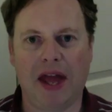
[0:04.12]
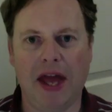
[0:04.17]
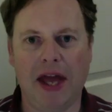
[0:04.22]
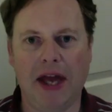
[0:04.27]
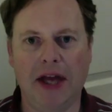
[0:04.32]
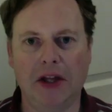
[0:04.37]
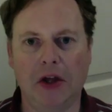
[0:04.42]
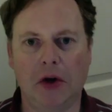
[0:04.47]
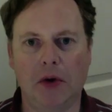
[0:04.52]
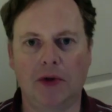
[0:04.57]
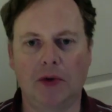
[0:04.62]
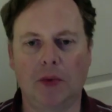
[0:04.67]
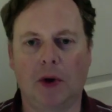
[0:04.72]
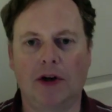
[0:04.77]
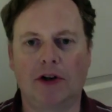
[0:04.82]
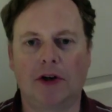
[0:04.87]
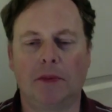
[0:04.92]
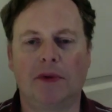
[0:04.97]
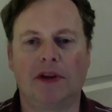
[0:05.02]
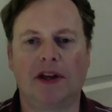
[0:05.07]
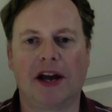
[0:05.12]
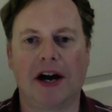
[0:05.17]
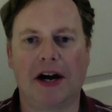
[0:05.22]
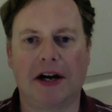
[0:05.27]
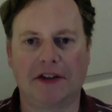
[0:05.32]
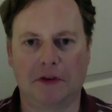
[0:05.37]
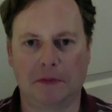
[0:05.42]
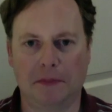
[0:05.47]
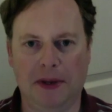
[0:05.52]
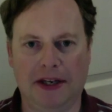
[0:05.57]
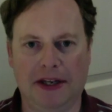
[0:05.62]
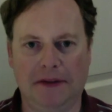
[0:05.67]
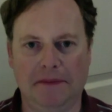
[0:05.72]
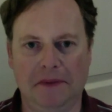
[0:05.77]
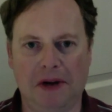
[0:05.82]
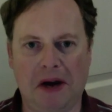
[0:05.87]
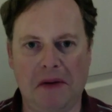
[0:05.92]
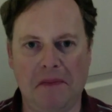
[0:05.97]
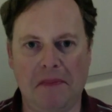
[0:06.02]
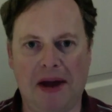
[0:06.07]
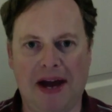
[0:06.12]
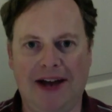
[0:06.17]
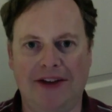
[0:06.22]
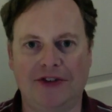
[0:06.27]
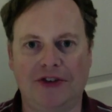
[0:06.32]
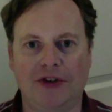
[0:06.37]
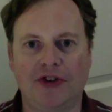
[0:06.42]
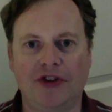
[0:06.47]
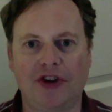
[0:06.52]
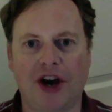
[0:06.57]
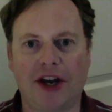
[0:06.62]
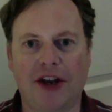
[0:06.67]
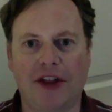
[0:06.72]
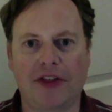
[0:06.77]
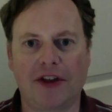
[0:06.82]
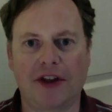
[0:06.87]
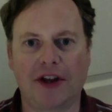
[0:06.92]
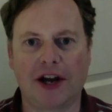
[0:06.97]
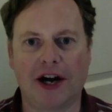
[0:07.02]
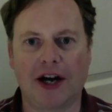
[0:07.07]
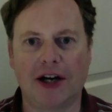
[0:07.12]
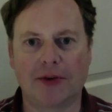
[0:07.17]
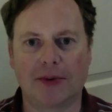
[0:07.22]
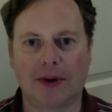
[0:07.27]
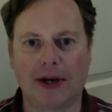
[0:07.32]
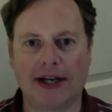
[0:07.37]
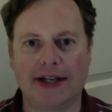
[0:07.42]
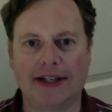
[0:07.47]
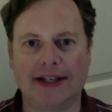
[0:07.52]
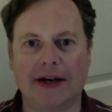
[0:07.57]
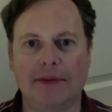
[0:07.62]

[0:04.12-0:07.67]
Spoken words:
Hello and welcome to God's Minute. I'm Pastor Jonathan Conrad.